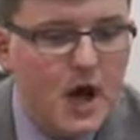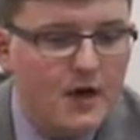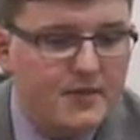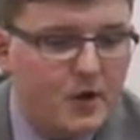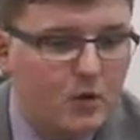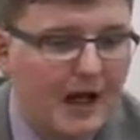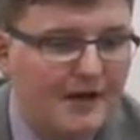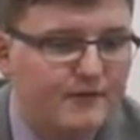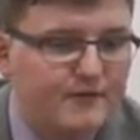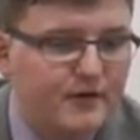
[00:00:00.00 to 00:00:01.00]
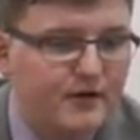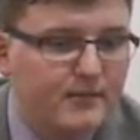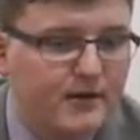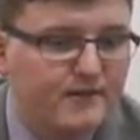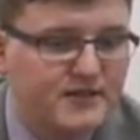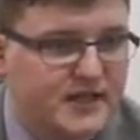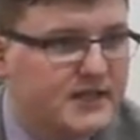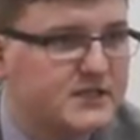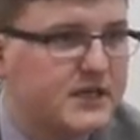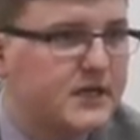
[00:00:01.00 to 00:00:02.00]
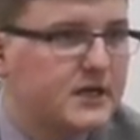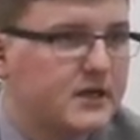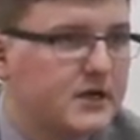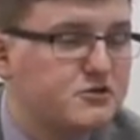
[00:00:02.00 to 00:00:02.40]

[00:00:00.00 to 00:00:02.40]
They all have a fantastic